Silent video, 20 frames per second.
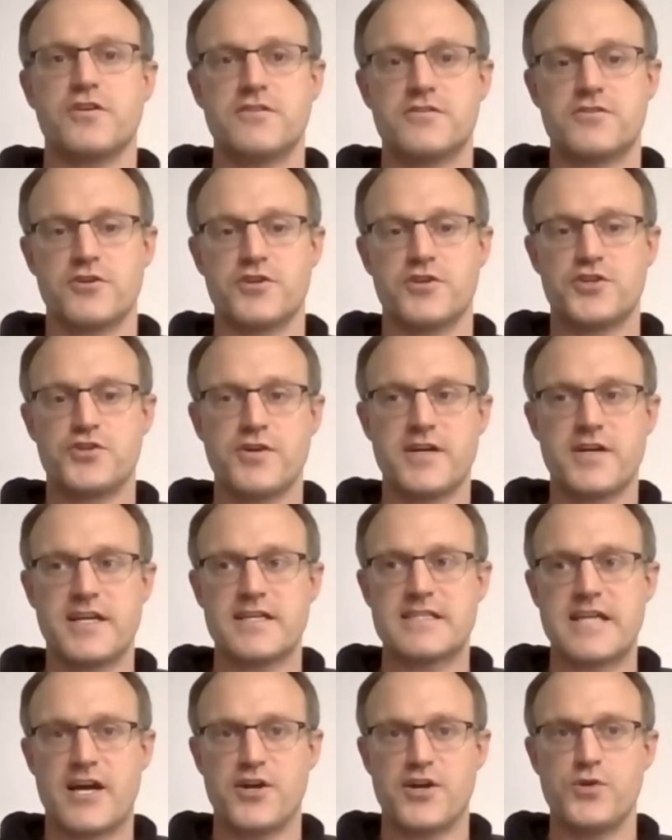so the trick
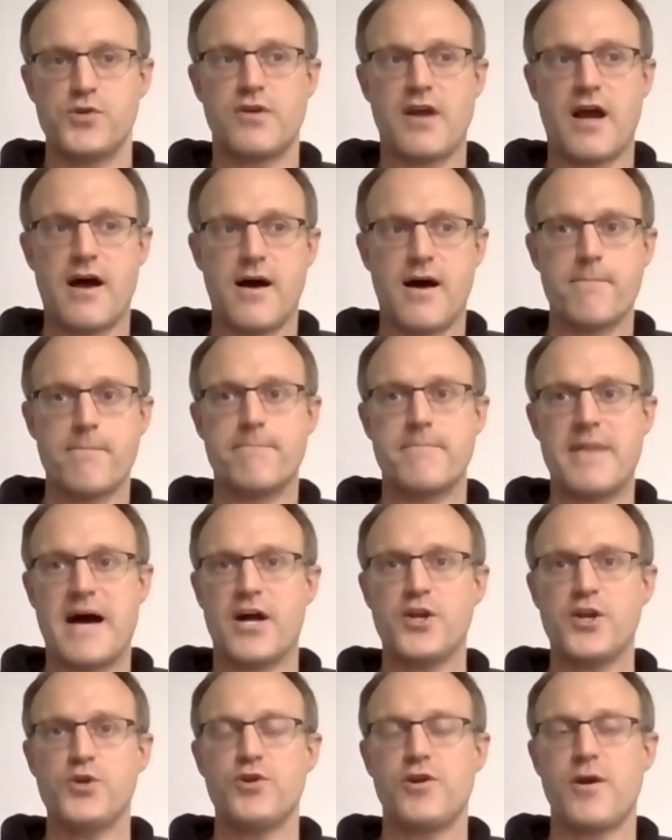is how do you
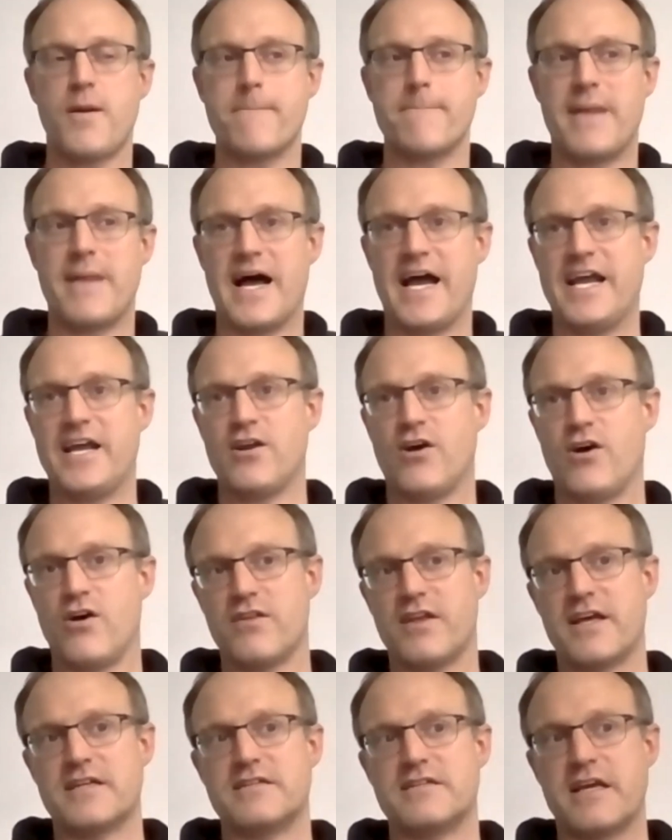combine
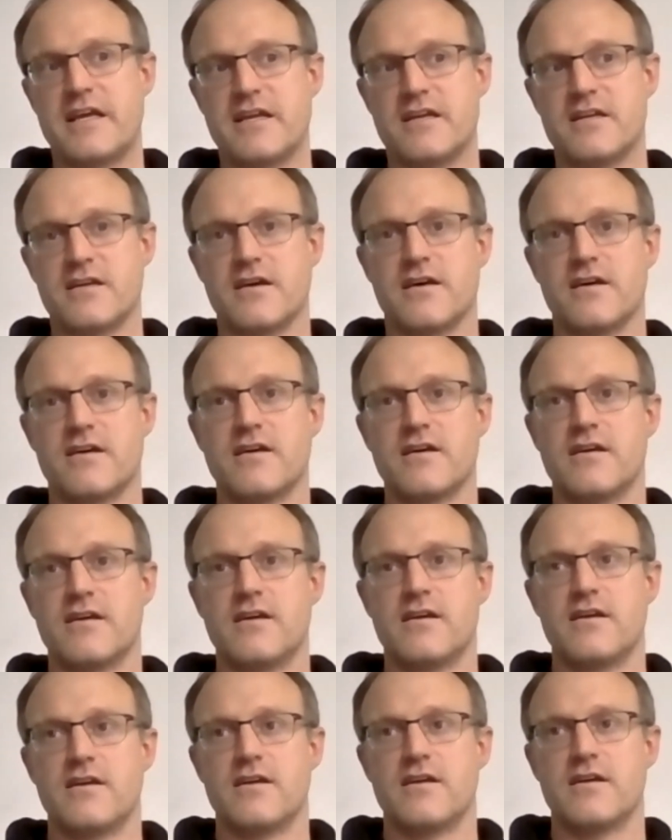all that data
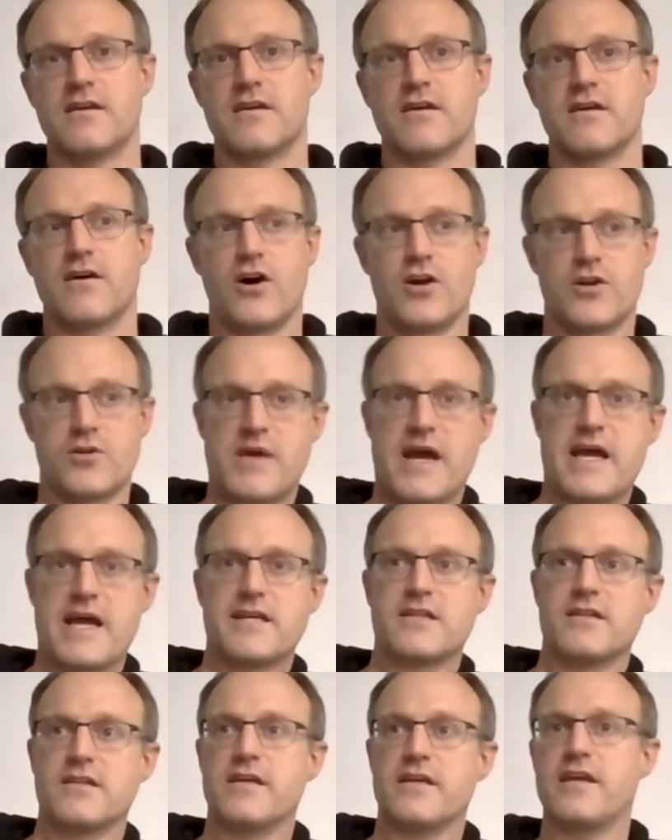
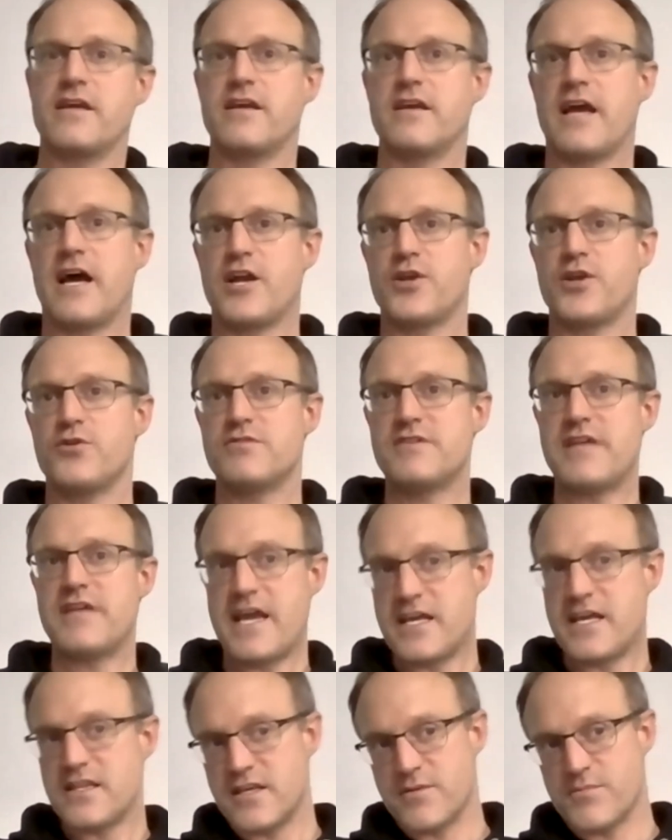automatically? How do you
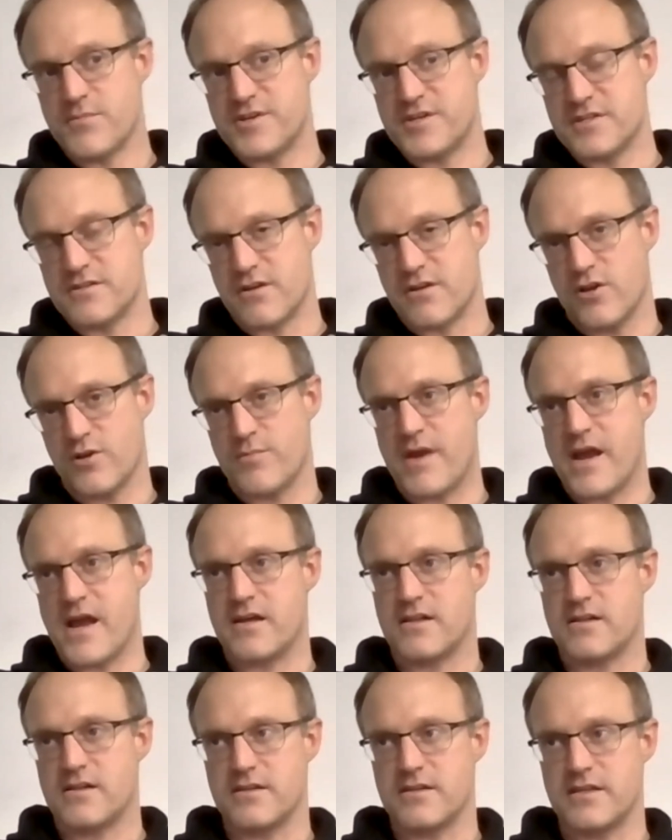take the images
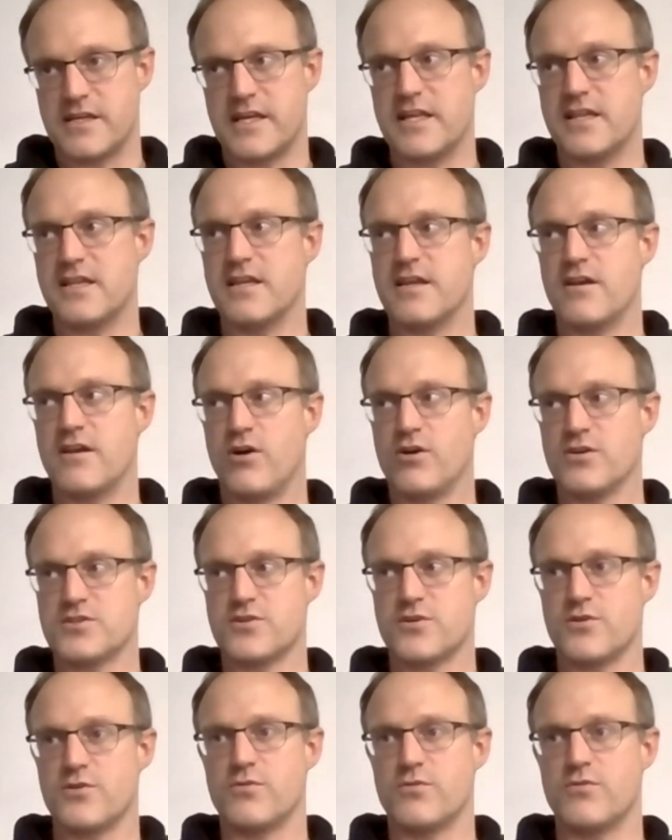automatically, and then
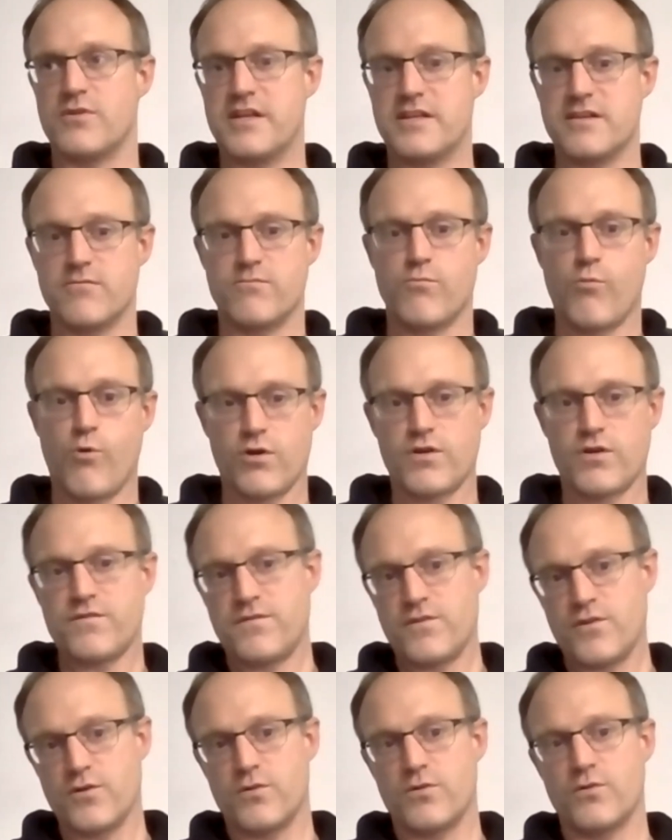also in the
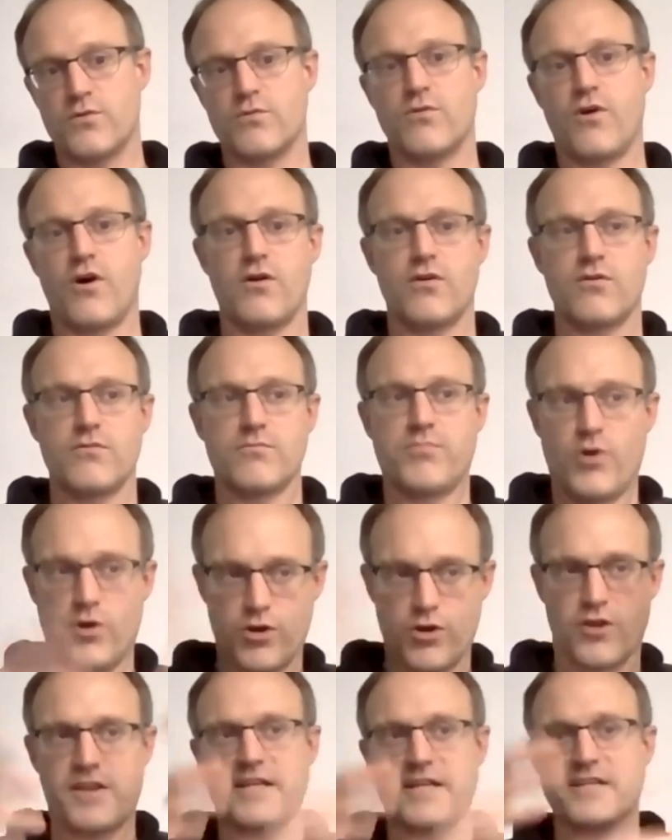workflow
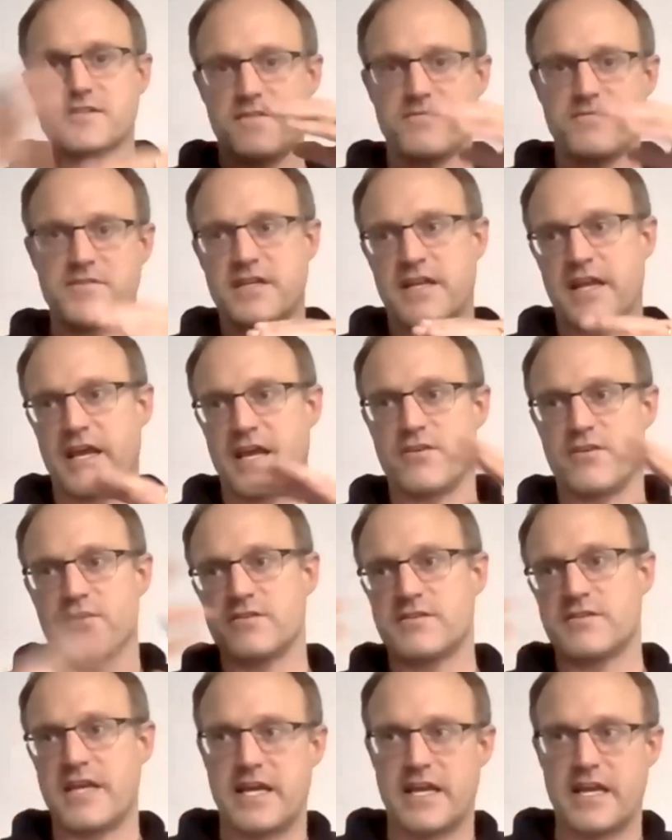put all that stuff together
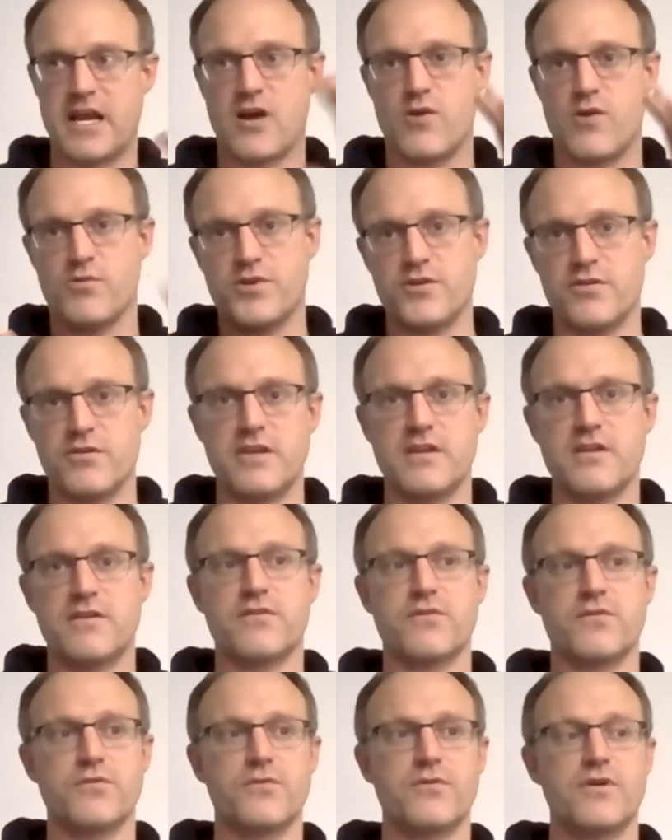and take it out when you need
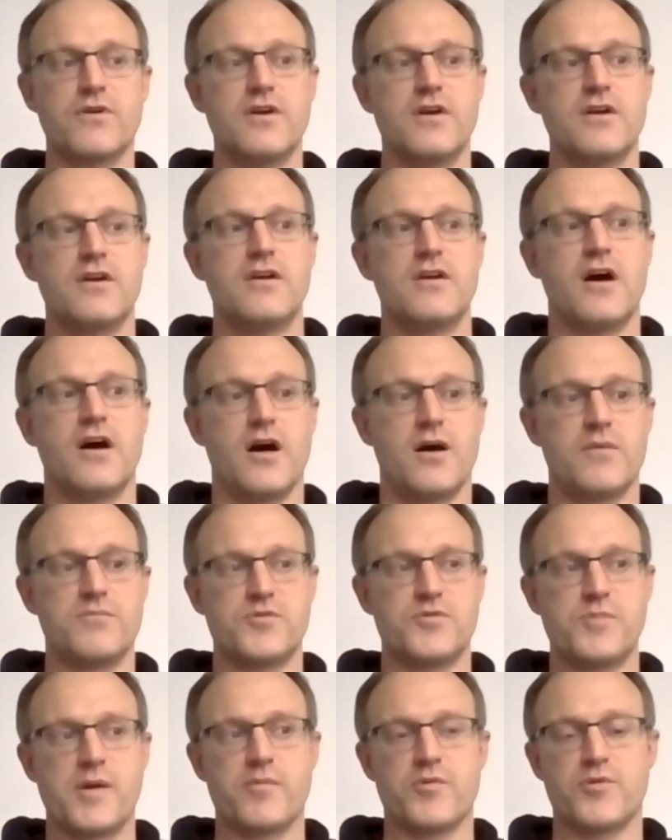to
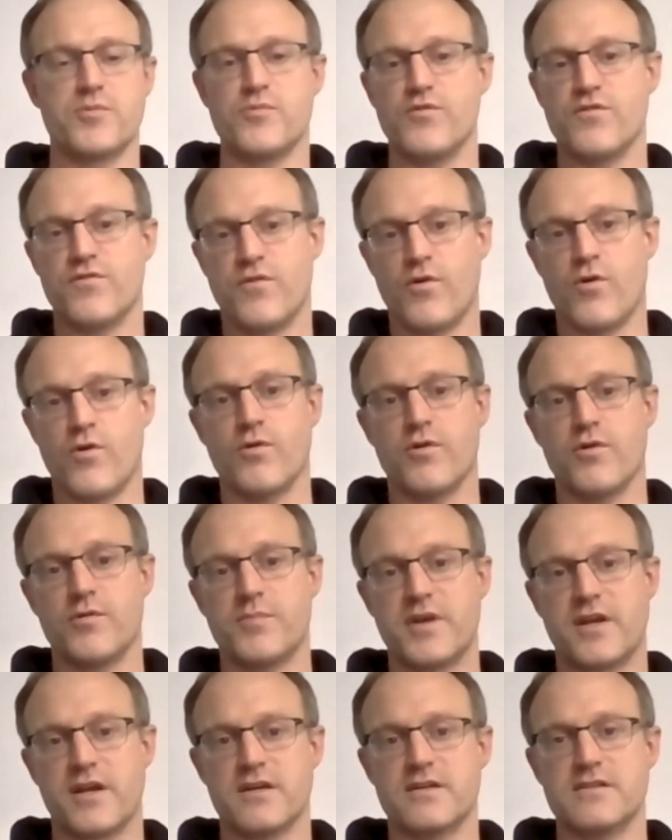be able to move forward?
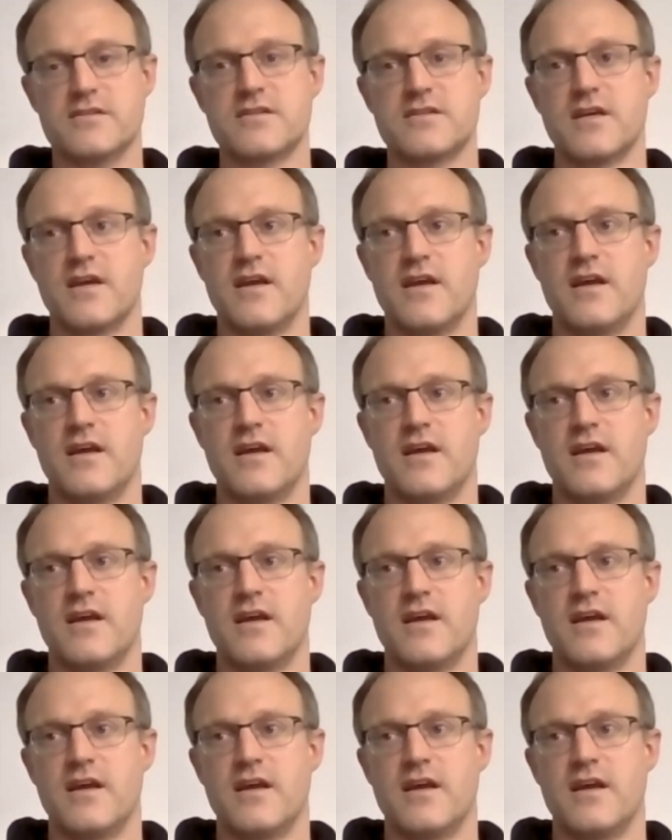Because